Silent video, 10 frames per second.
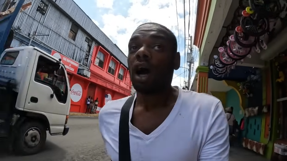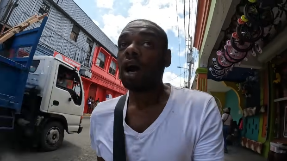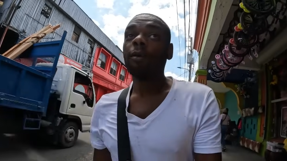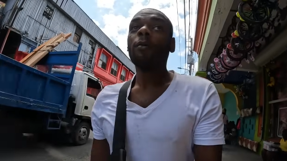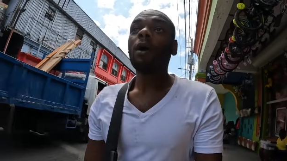
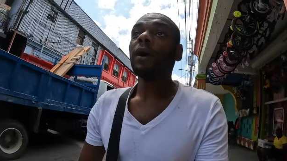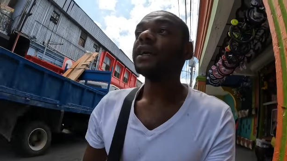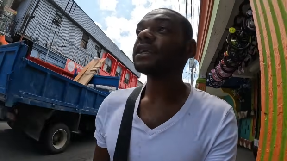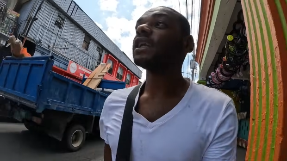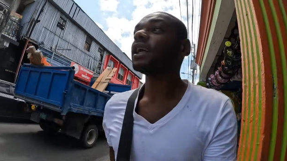I'm on my way
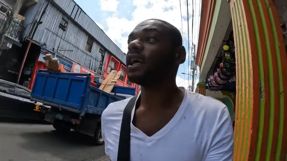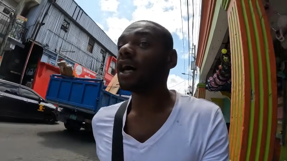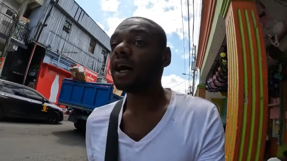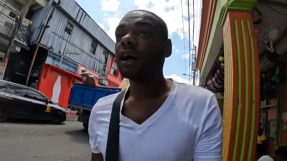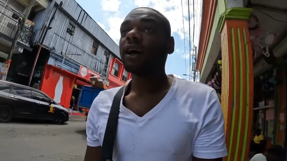to
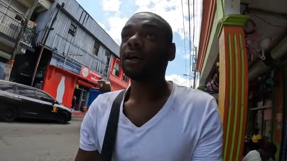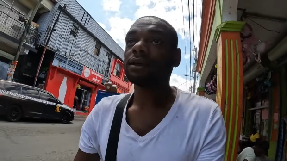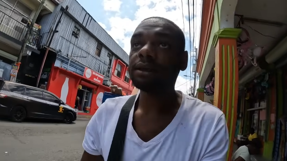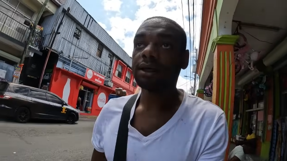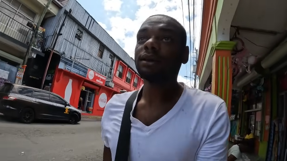
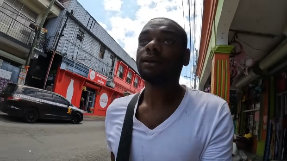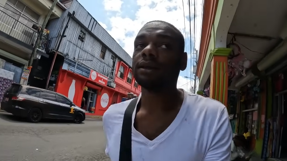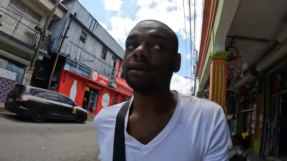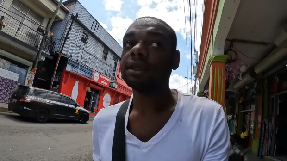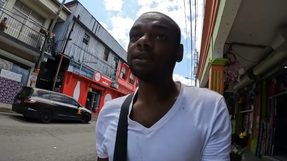
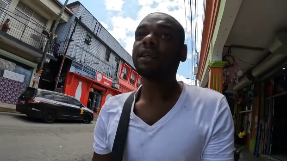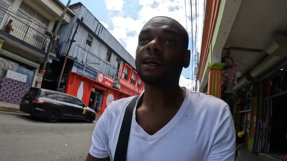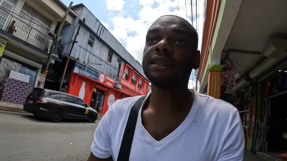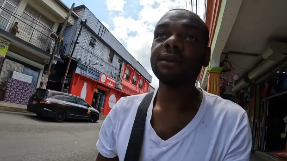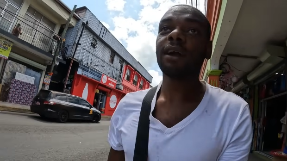the taxi